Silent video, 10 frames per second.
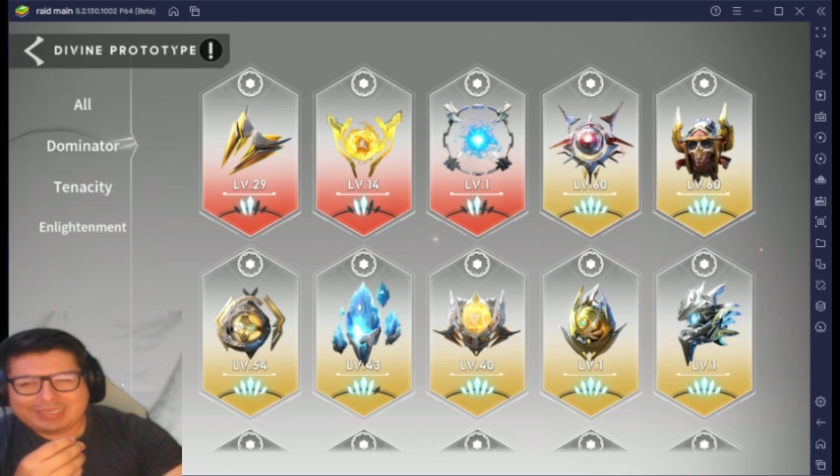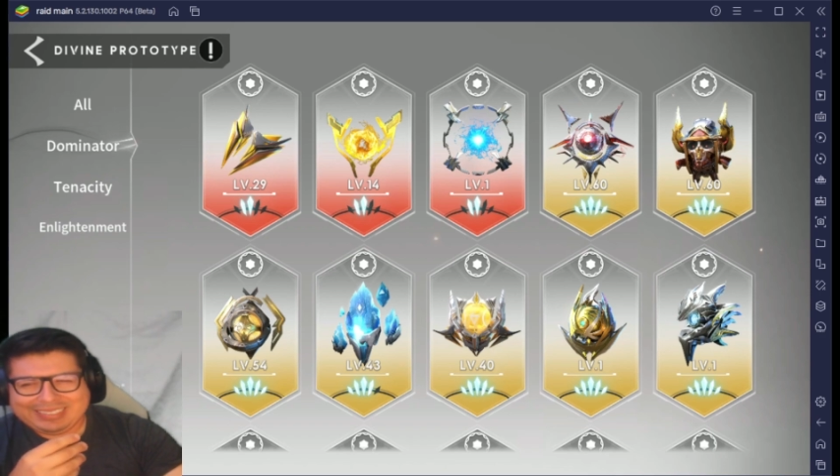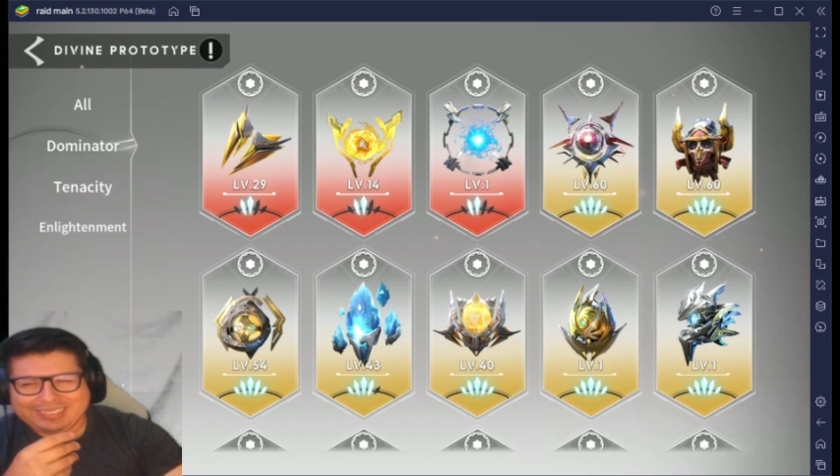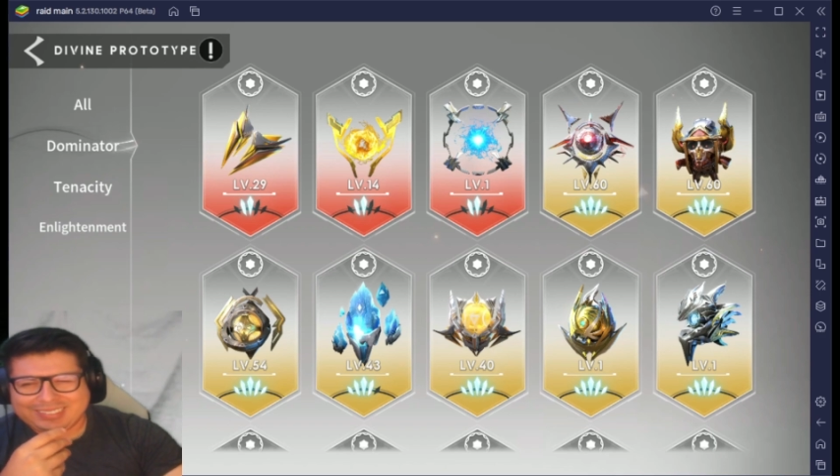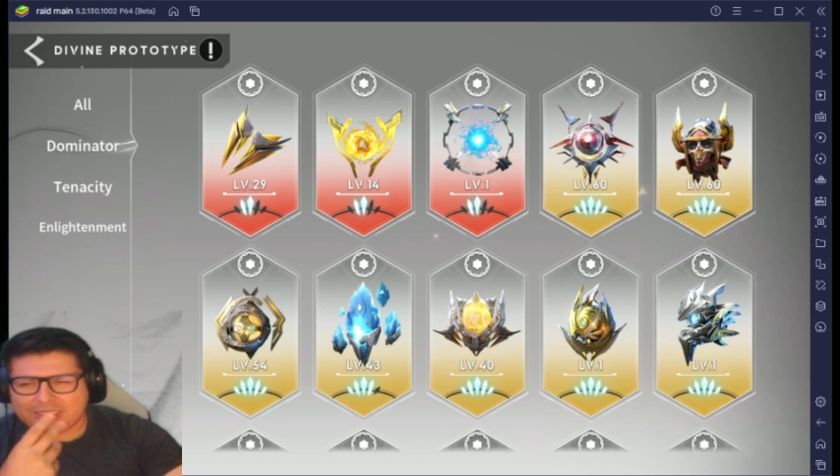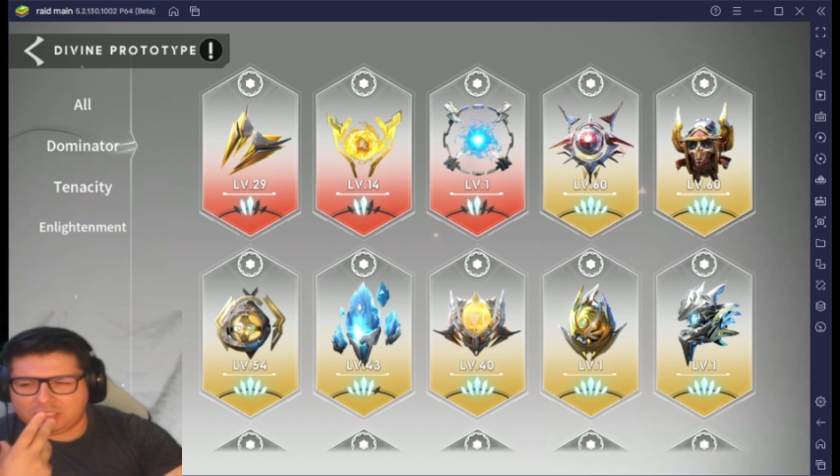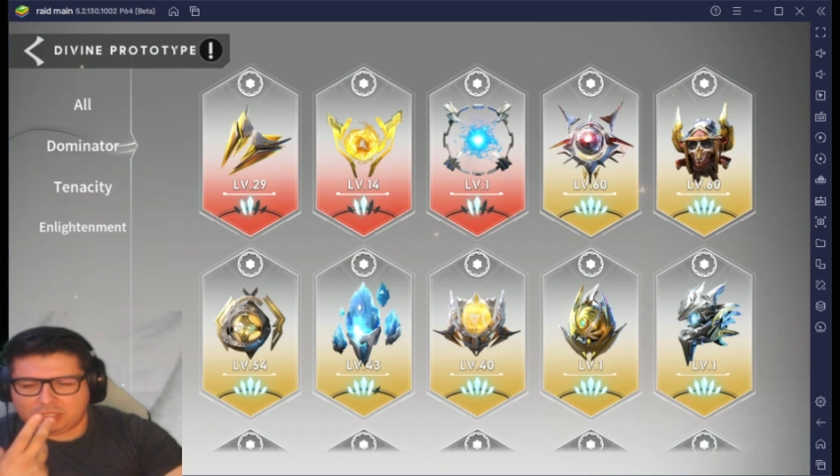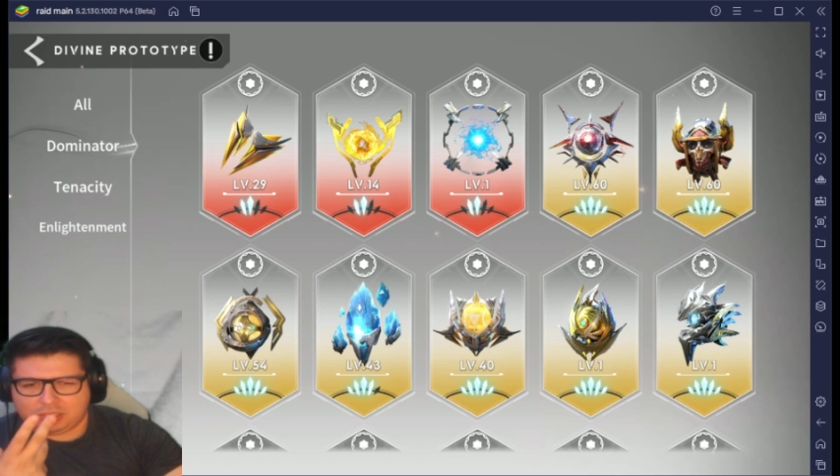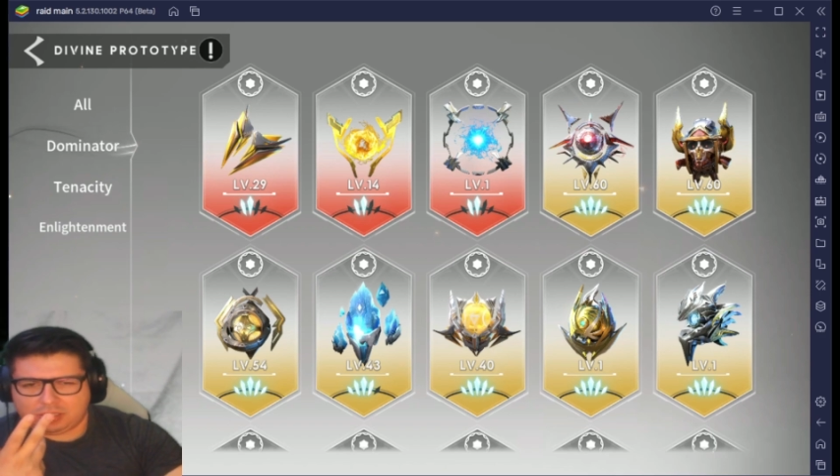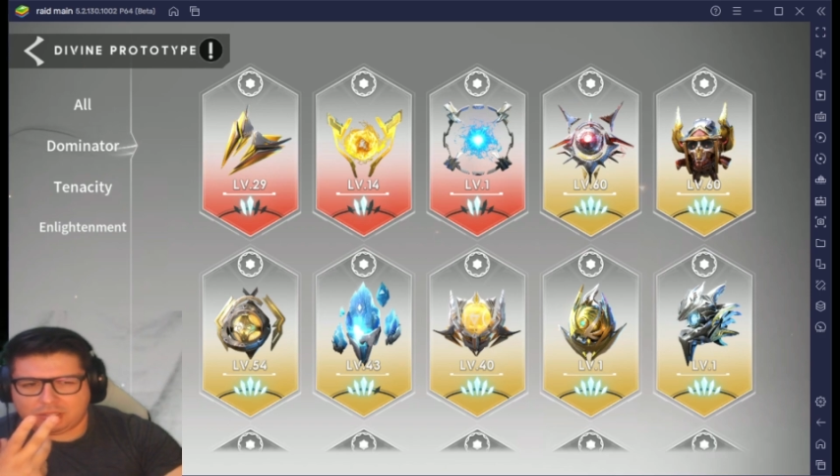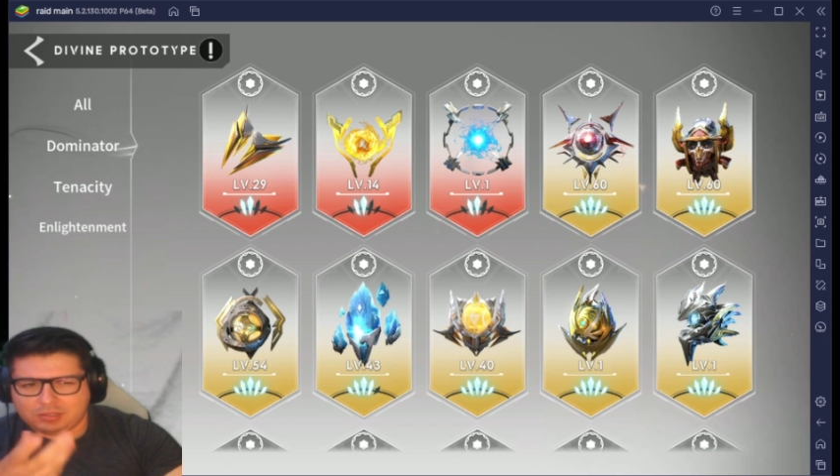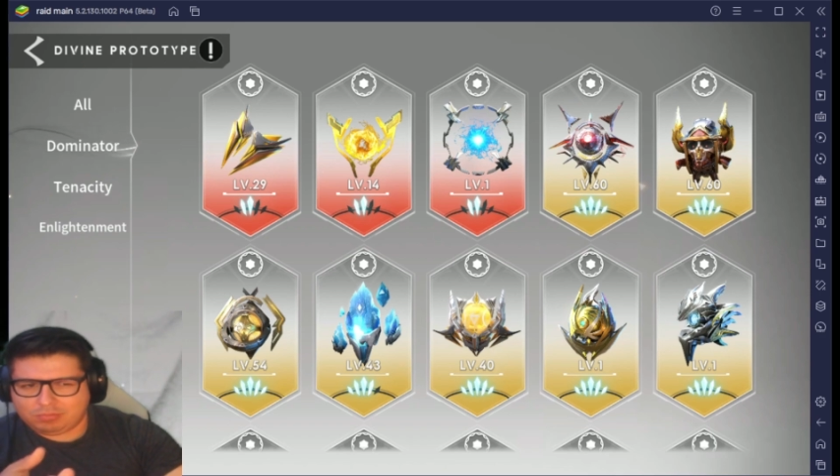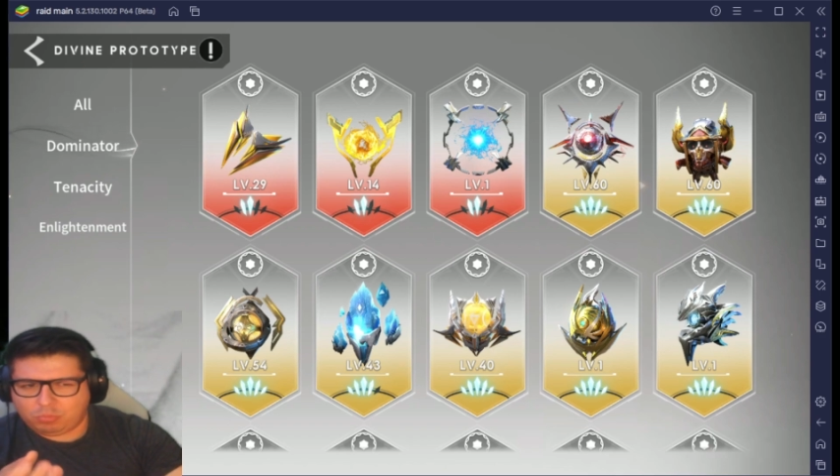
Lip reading: because it's just